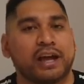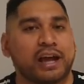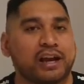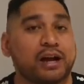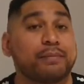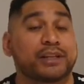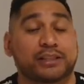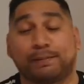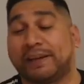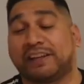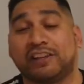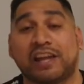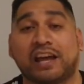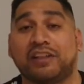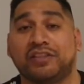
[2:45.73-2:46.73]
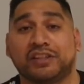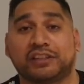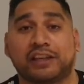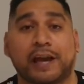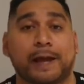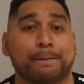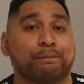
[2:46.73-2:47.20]
And I'm expecting that in this
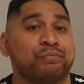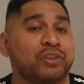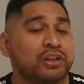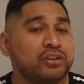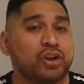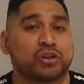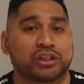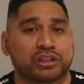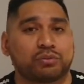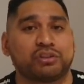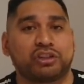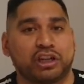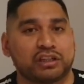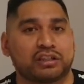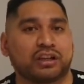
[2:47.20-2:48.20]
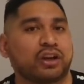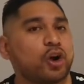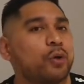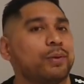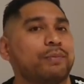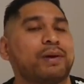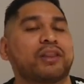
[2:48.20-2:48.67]
game. Not just with Cheslin
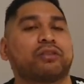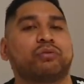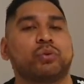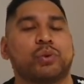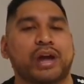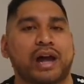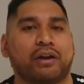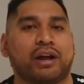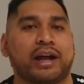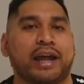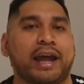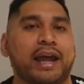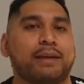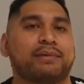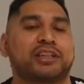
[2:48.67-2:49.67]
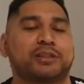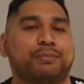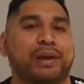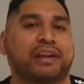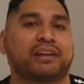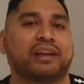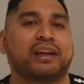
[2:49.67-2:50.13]
Kolbe, but throughout. I am
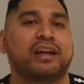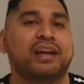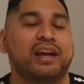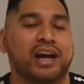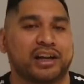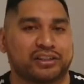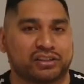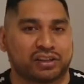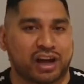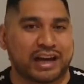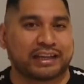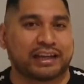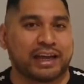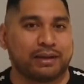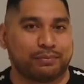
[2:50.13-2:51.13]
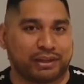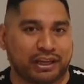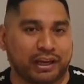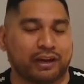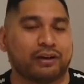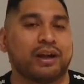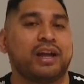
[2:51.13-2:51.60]
expecting a tight game
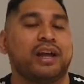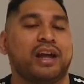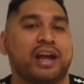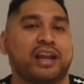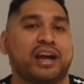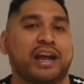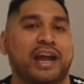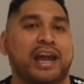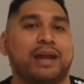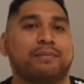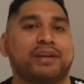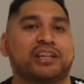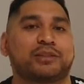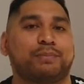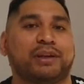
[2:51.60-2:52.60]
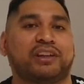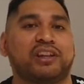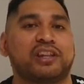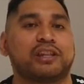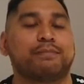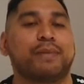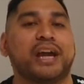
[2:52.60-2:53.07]
here, and I am
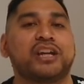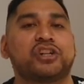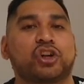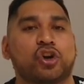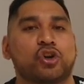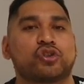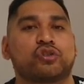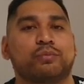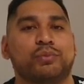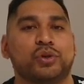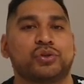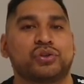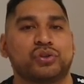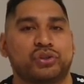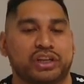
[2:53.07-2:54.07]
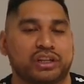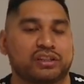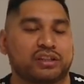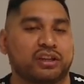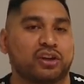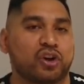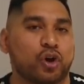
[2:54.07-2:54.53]
expecting that the major contribution
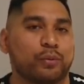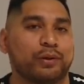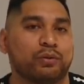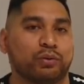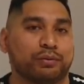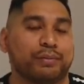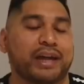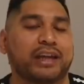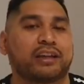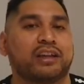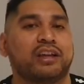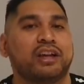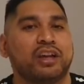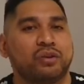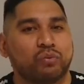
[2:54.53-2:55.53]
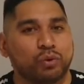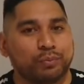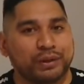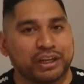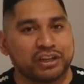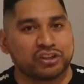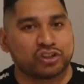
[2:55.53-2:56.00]
Cheslin Kolbe will make will
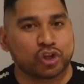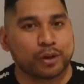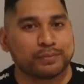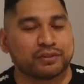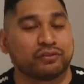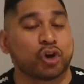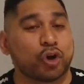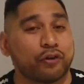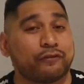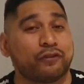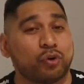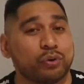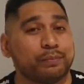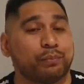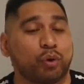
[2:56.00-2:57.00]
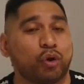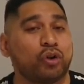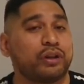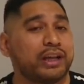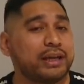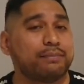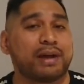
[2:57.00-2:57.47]
be in terms of go-forward
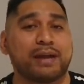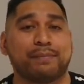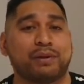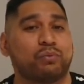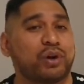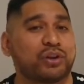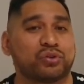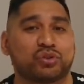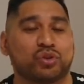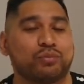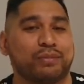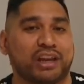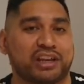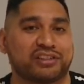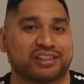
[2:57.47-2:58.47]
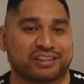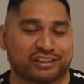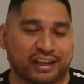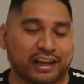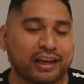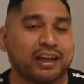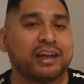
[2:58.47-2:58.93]
ball. He may be one or two men, as I
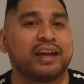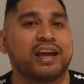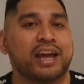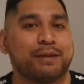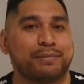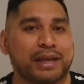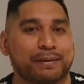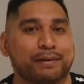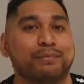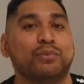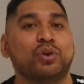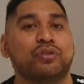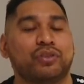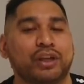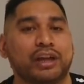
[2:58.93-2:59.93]
say, and be able to move